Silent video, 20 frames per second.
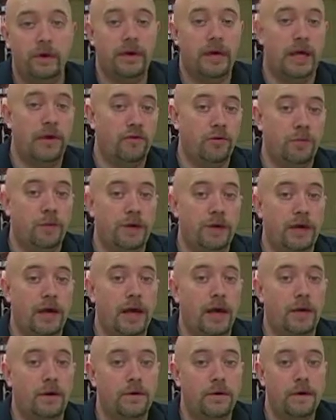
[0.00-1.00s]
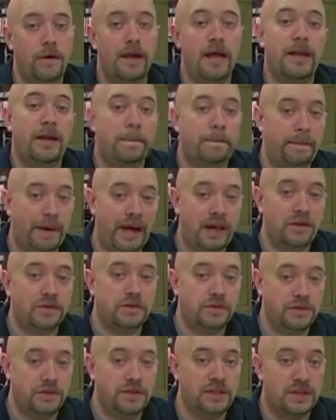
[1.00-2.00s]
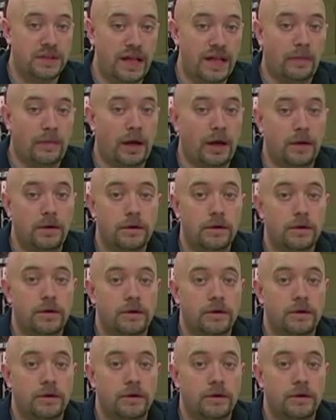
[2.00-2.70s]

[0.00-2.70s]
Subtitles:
everybody out, and it balances the game out.